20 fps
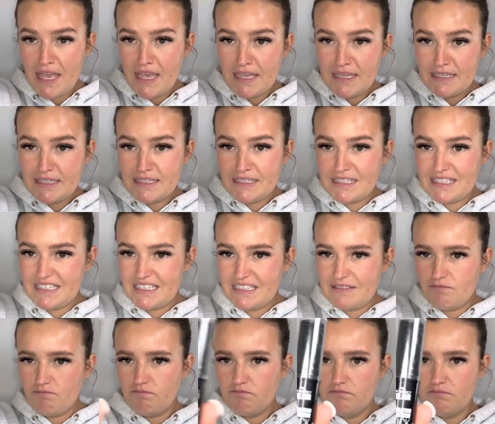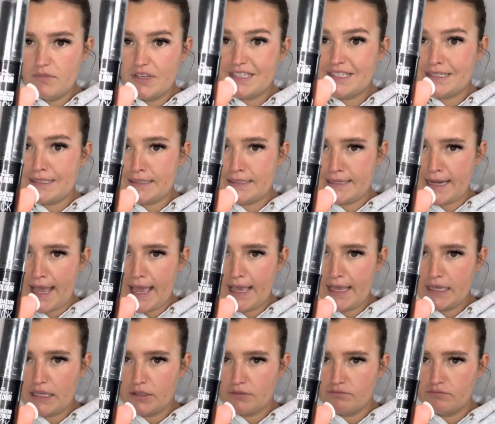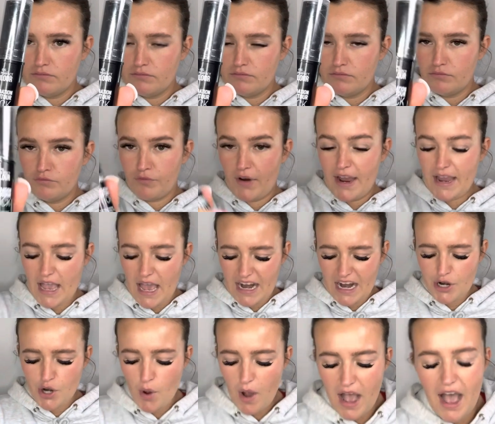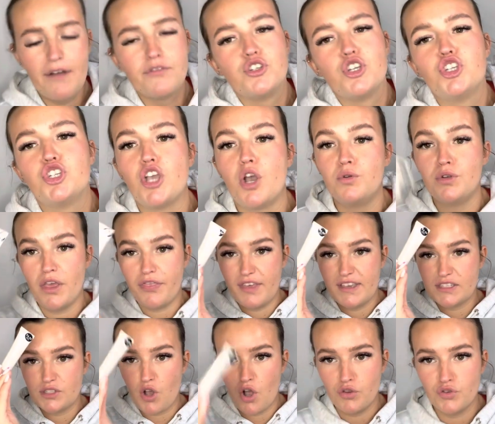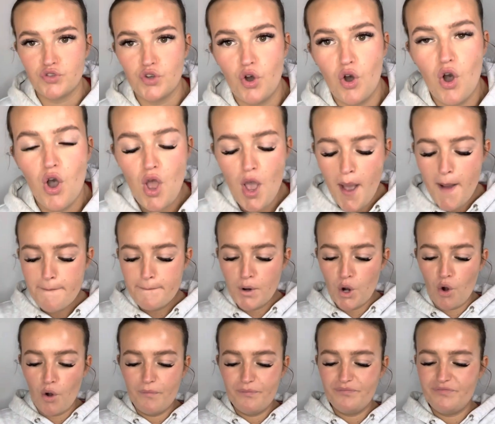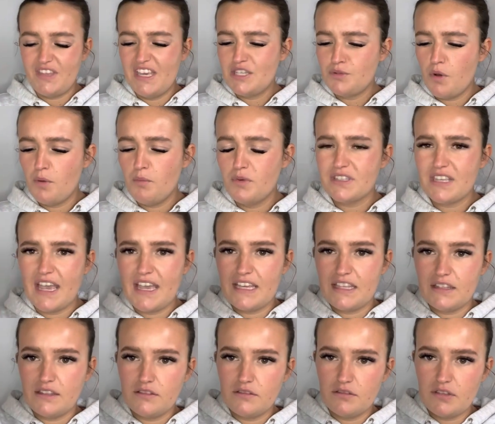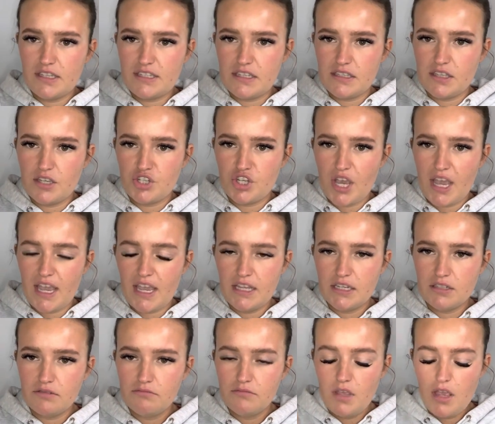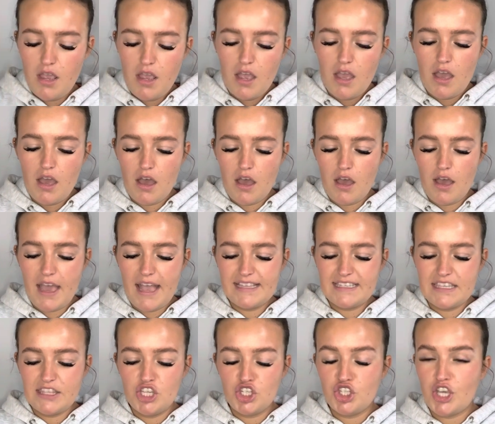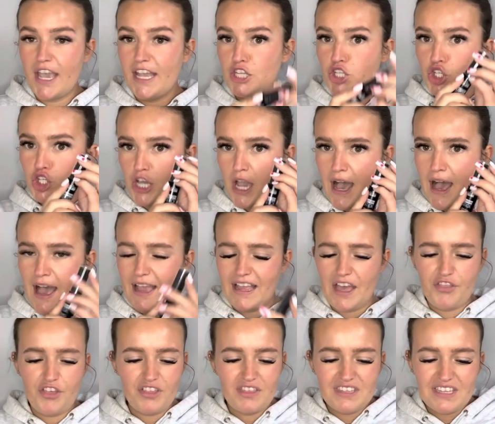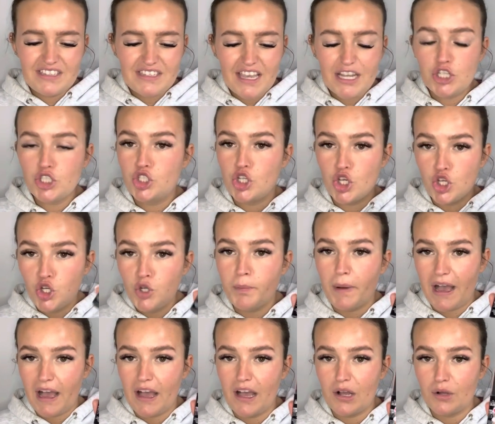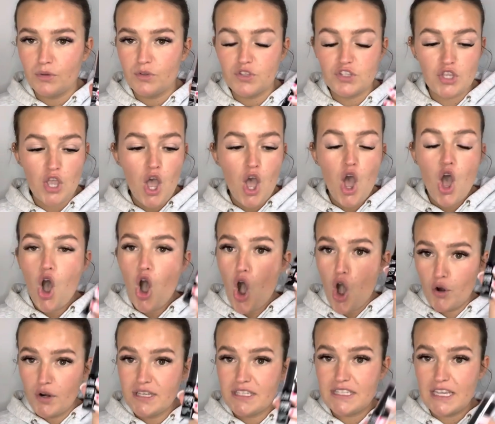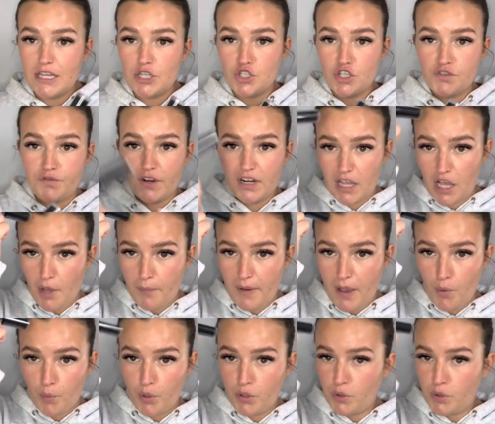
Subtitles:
stick, right? And I know I have just shown you this contour, but this one was like, this is the shade. It's in the shade Chai. I think this is like £2. Honestly, just for a little bit.